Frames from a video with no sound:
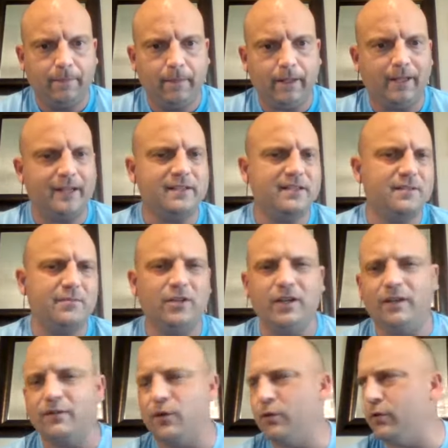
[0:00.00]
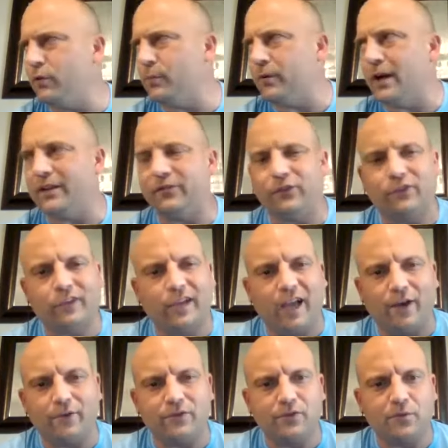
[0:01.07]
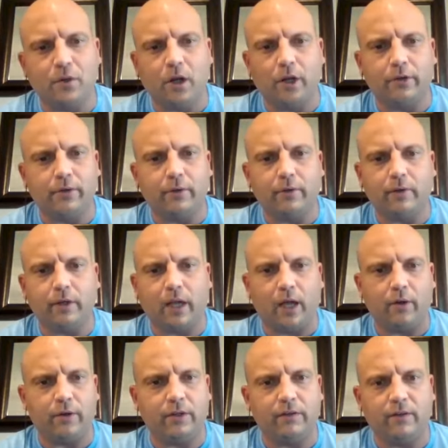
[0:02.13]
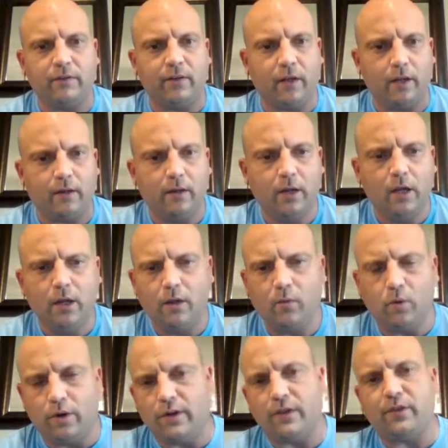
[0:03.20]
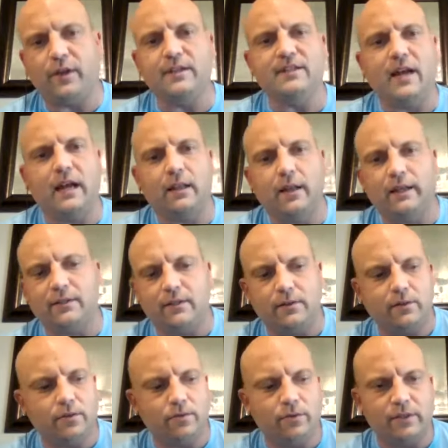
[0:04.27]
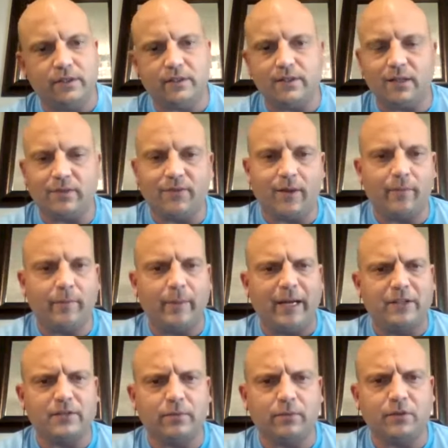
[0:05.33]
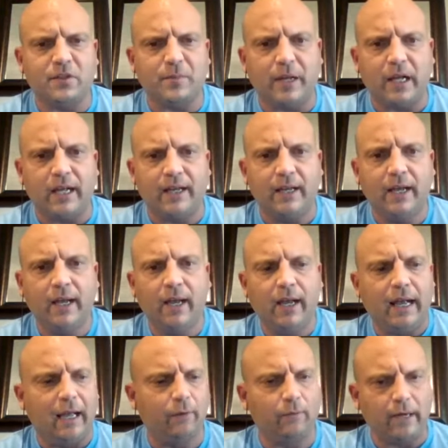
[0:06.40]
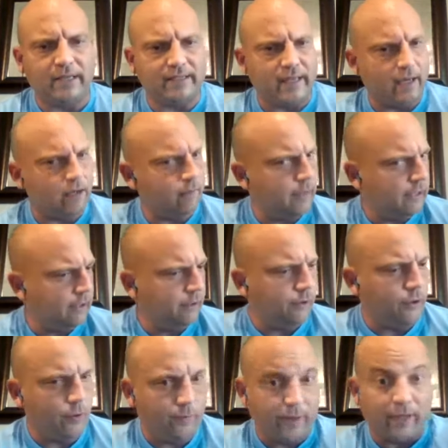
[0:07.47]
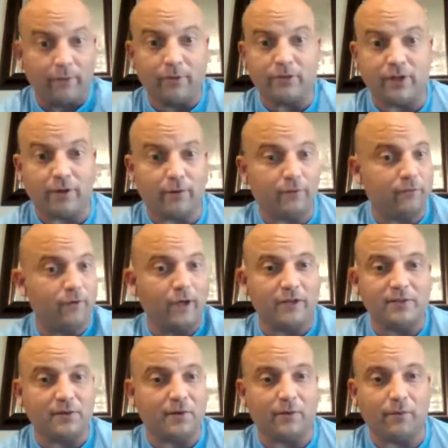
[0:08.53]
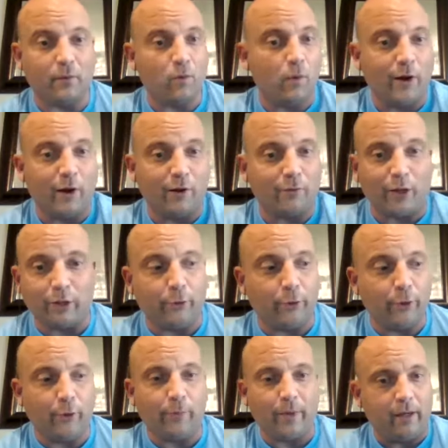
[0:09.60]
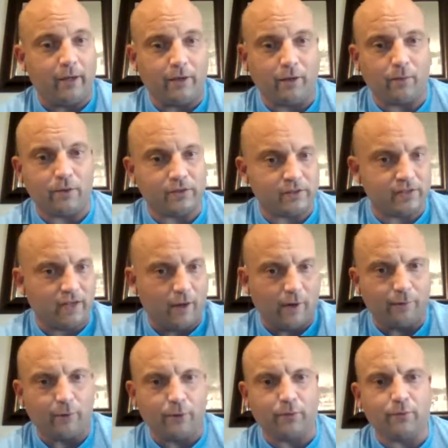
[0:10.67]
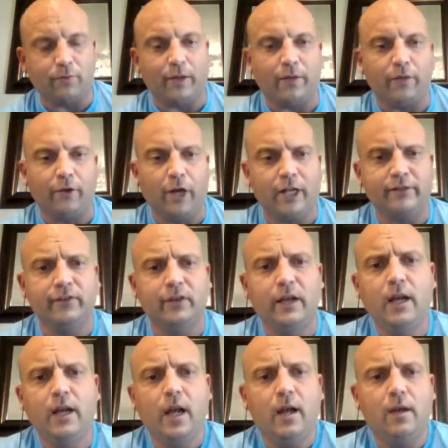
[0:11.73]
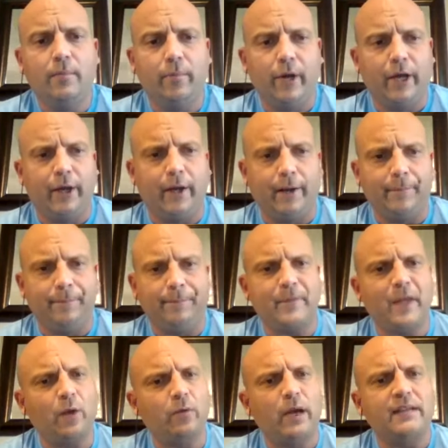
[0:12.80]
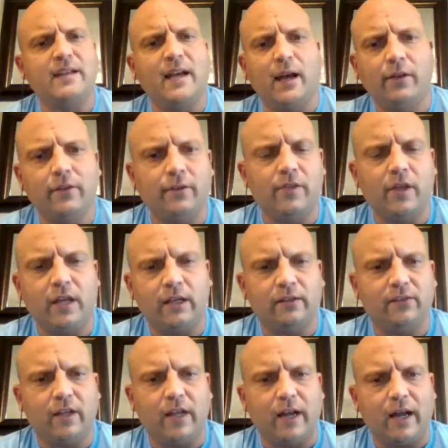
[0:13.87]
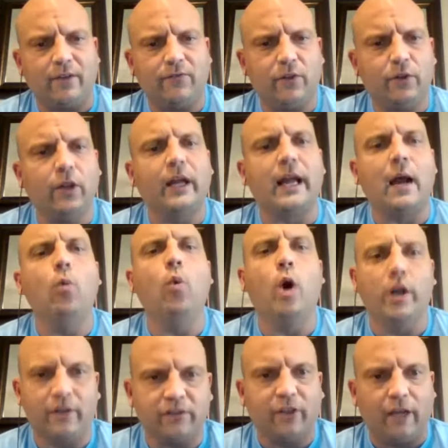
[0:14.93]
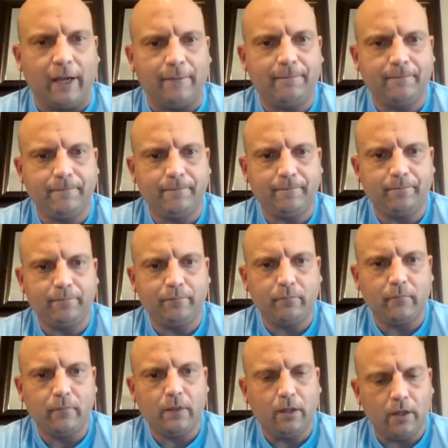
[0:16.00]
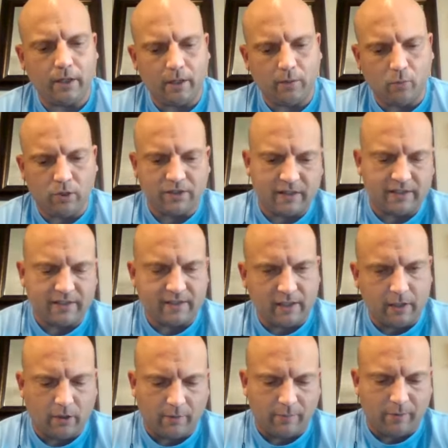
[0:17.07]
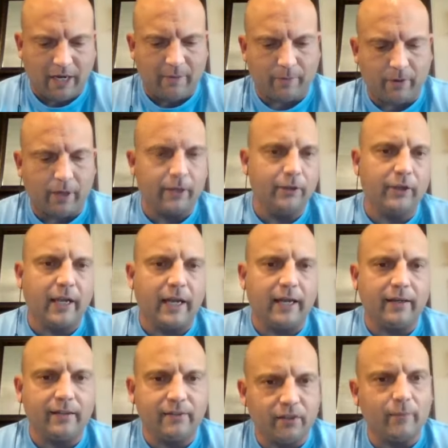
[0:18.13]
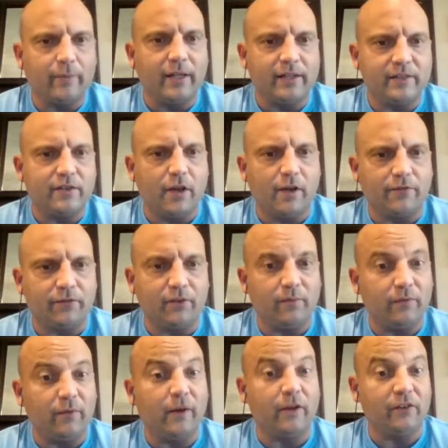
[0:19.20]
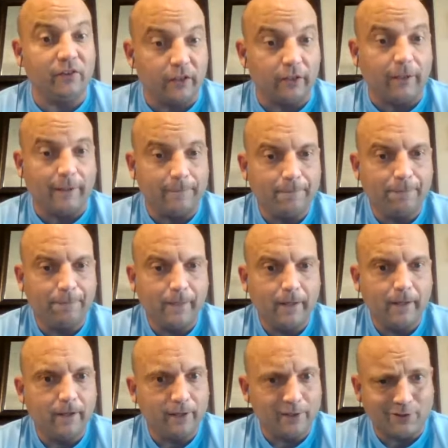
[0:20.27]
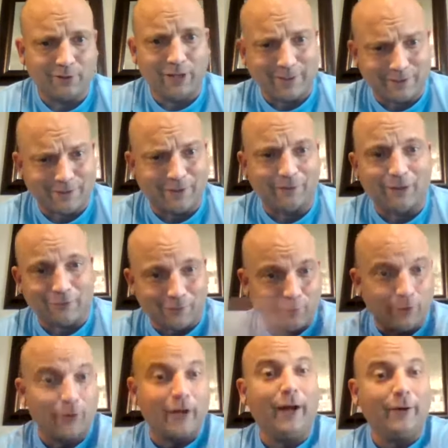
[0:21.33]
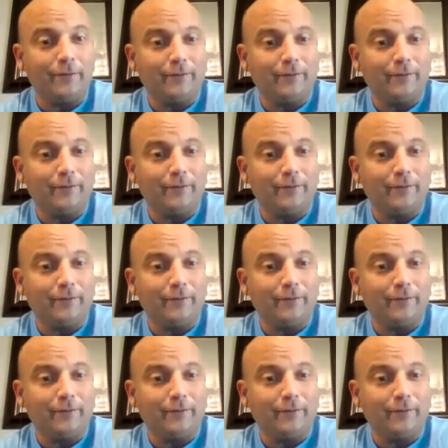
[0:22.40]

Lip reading: Now, that doesn't mean you have to go through the process of counting to 100 or counting to 10. One of the things I like to do is, if I'm about to respond, I'll write down on my little notepad, which I don't know if you guys are ever aware. I've got a little notepad here, which is how I run through my thoughts. But I'll write down the things that I feel like I want to say. And then once I see it on paper, I look at it. Some of that stuff seems very silly. And so that stuff gets thrown out.